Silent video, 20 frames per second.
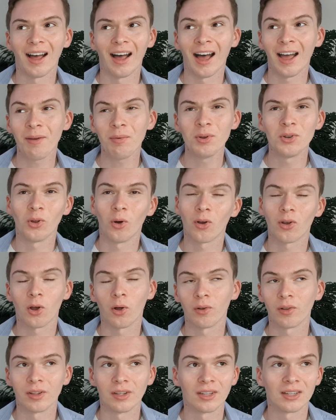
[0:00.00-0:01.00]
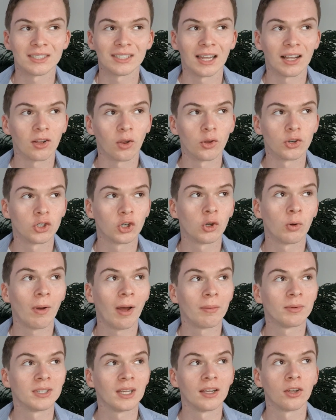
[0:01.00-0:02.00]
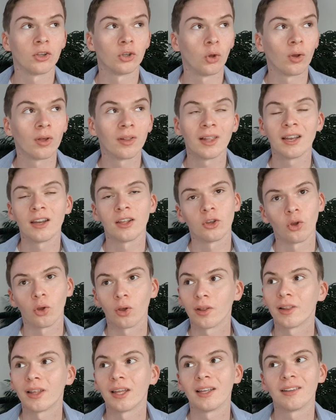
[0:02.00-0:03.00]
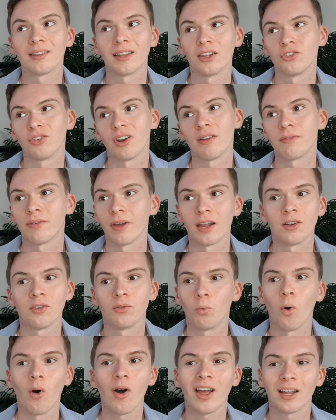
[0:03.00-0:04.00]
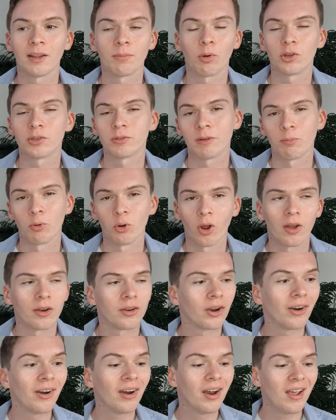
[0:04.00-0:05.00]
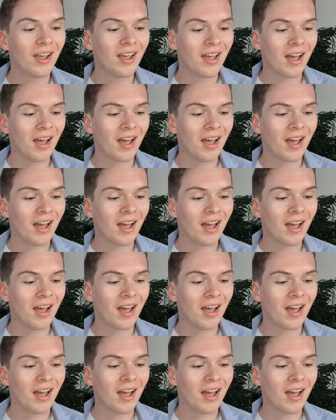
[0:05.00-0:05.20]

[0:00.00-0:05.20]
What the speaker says: I would not call Lolita psychological, but I was like googling, like trying to find what I could possibly put it under.